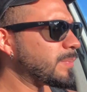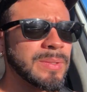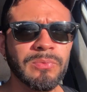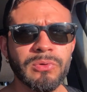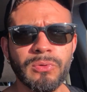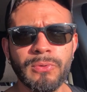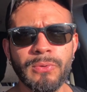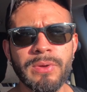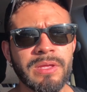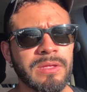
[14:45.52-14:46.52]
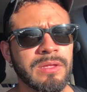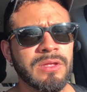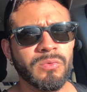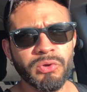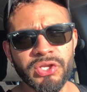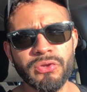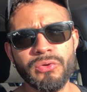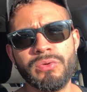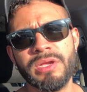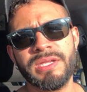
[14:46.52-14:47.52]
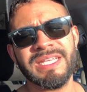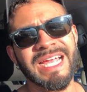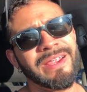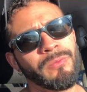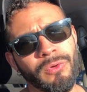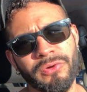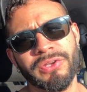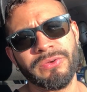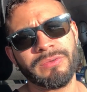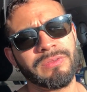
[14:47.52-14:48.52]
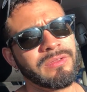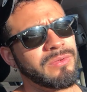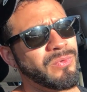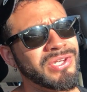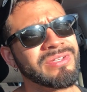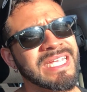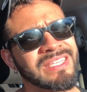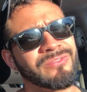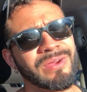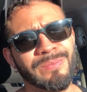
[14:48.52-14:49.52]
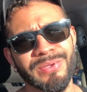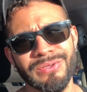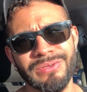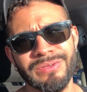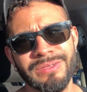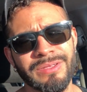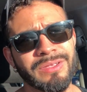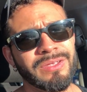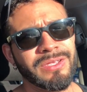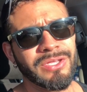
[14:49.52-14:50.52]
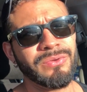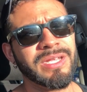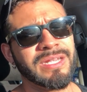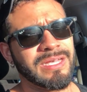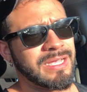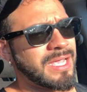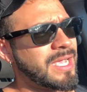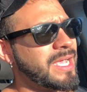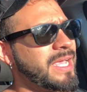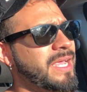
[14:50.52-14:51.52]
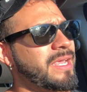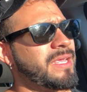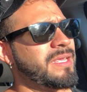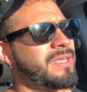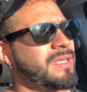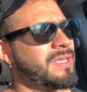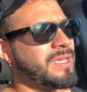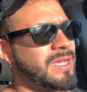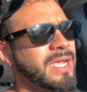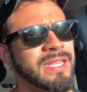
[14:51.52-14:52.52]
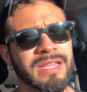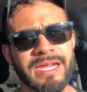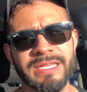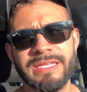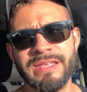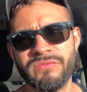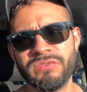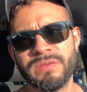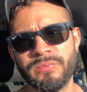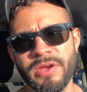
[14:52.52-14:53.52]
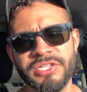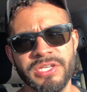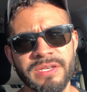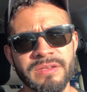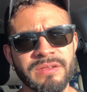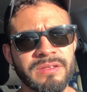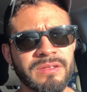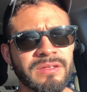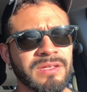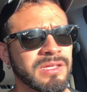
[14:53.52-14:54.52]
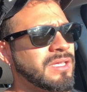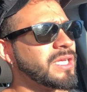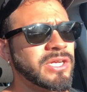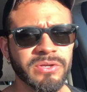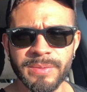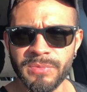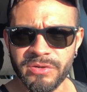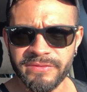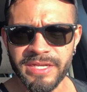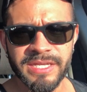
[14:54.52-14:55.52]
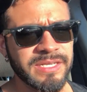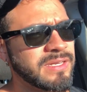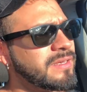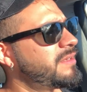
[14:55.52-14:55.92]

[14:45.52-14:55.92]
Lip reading: People who, I warn you, when you take the red pill, you get a high likely level of depression. You don't get motivated.